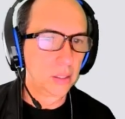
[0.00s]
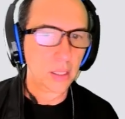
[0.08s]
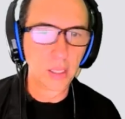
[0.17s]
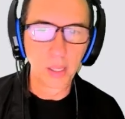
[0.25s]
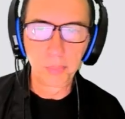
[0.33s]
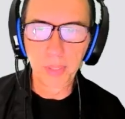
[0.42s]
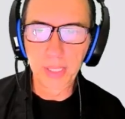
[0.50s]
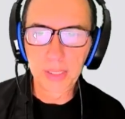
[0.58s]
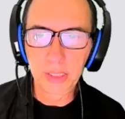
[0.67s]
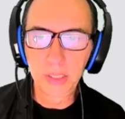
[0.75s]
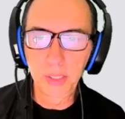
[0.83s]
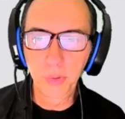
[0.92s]
Apply
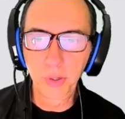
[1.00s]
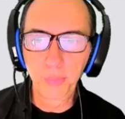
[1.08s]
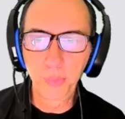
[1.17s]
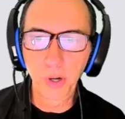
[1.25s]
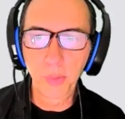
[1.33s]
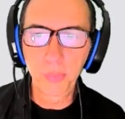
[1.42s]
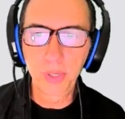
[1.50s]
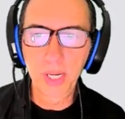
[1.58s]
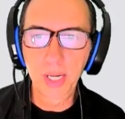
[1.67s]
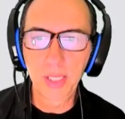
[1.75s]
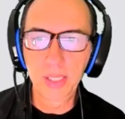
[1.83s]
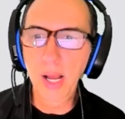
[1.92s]
distributive
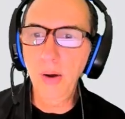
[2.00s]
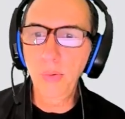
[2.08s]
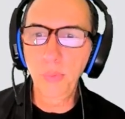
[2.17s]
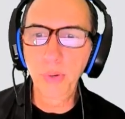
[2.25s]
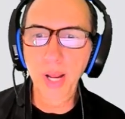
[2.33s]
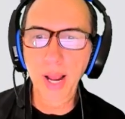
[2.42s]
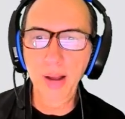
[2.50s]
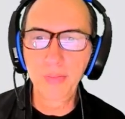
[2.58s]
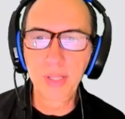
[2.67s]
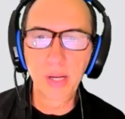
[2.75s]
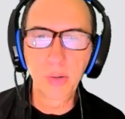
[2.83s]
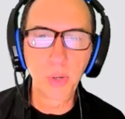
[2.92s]
property. Now we have
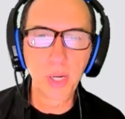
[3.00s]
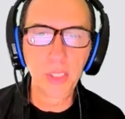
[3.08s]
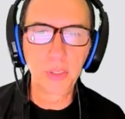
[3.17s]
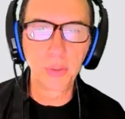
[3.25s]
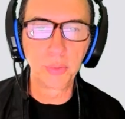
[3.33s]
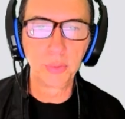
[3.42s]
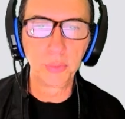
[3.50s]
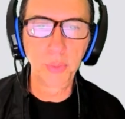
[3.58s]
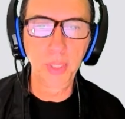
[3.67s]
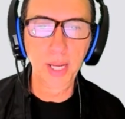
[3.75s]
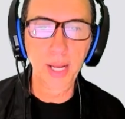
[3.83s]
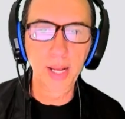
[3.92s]
the equation.
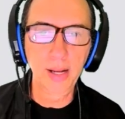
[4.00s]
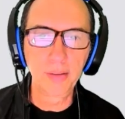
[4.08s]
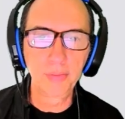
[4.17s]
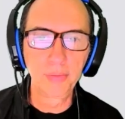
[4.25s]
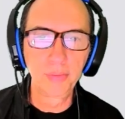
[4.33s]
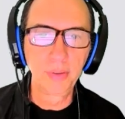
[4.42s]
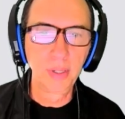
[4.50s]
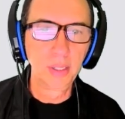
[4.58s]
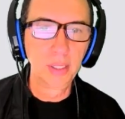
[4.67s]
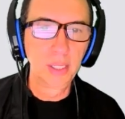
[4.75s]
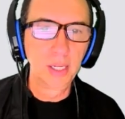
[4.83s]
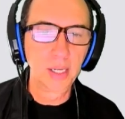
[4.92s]
We have
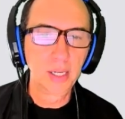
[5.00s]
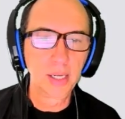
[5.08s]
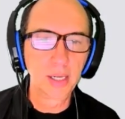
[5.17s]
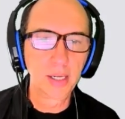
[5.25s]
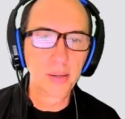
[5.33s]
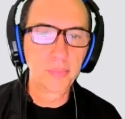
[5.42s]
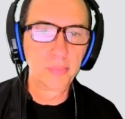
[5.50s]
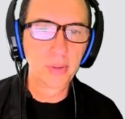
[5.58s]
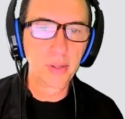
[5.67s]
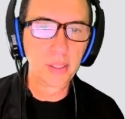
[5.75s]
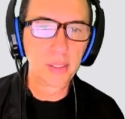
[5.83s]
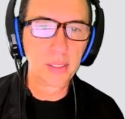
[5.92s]

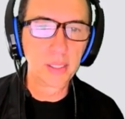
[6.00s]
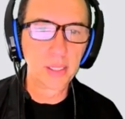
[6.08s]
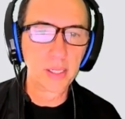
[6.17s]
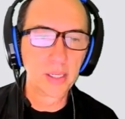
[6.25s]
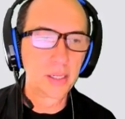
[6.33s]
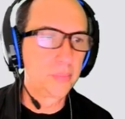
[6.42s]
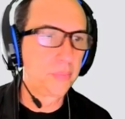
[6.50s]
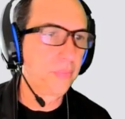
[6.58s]
the